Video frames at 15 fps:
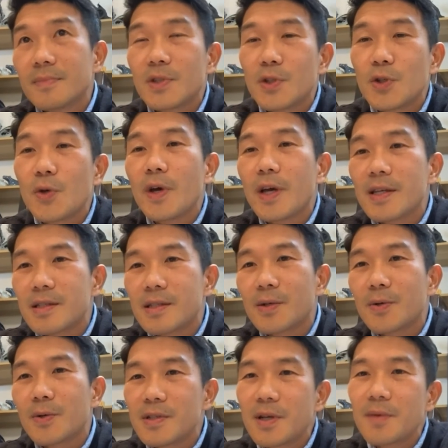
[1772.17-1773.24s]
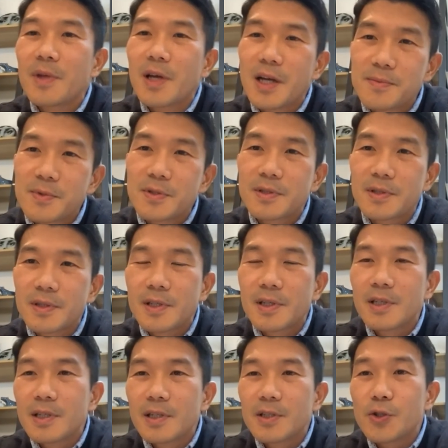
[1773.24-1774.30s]
US or sometimes
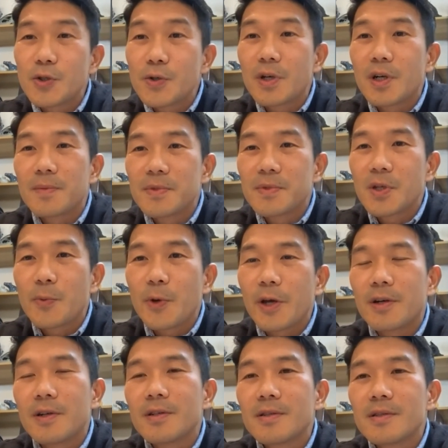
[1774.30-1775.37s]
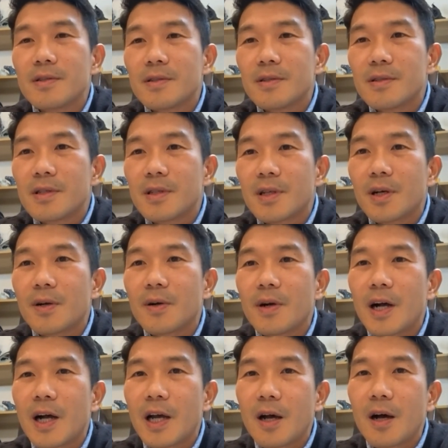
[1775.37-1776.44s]
Europe somewhere. So
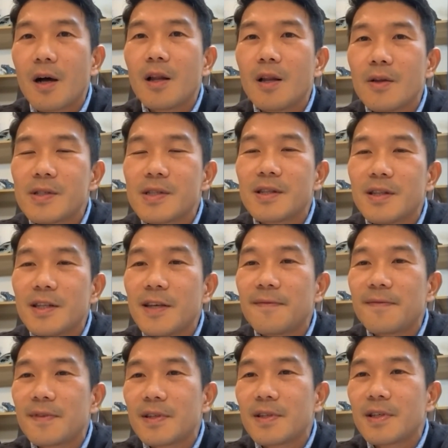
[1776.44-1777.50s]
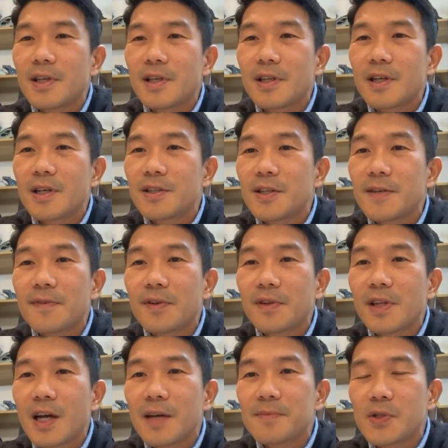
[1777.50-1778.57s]
I always lived in a different
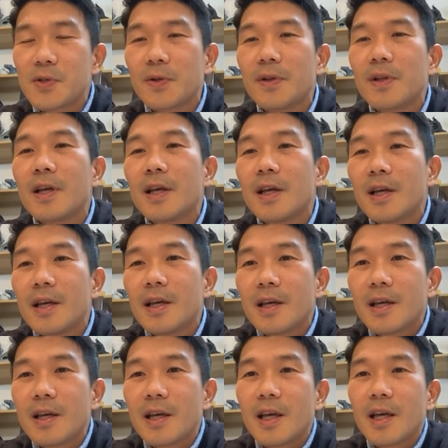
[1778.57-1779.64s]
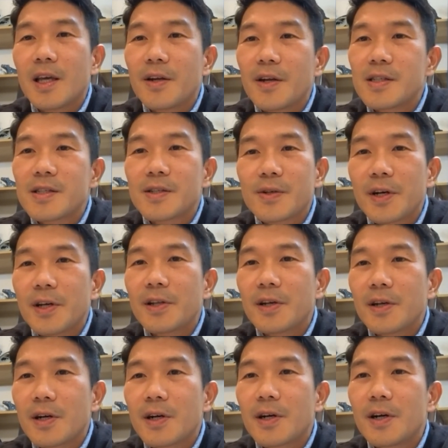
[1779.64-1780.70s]
time zone. And it was quite
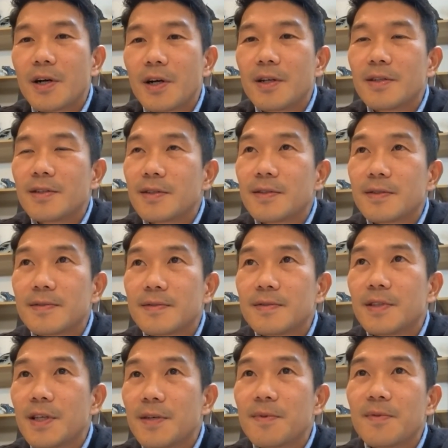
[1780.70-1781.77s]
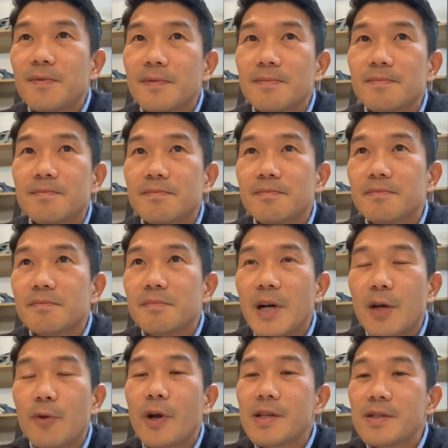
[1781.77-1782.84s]
hard. Even
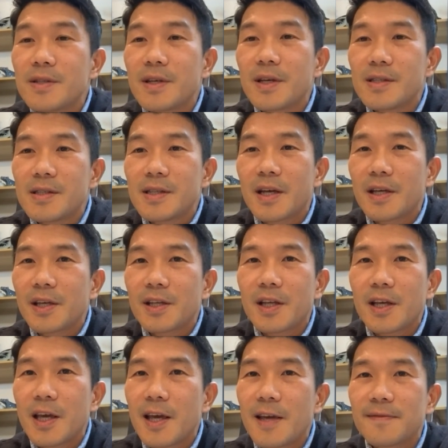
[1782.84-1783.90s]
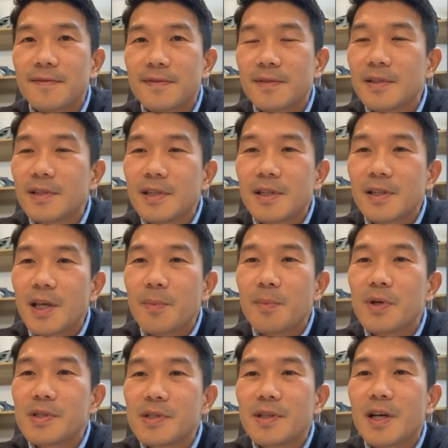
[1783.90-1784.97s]
my rest days, I cannot have that
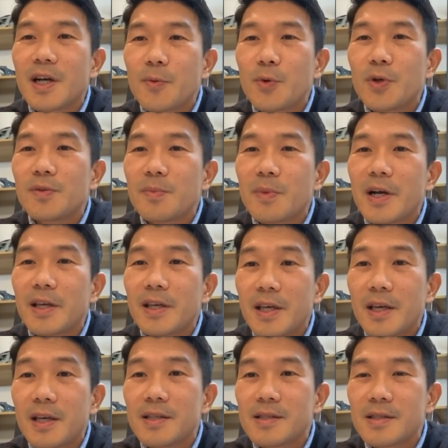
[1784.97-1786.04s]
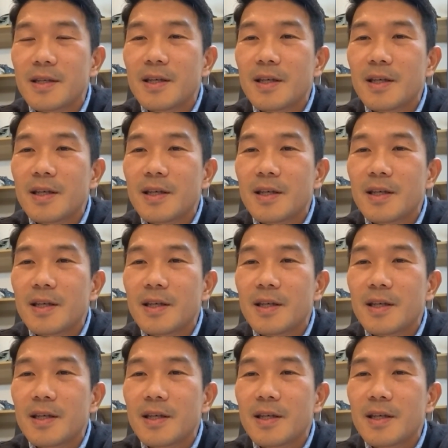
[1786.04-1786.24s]
much time with my kids.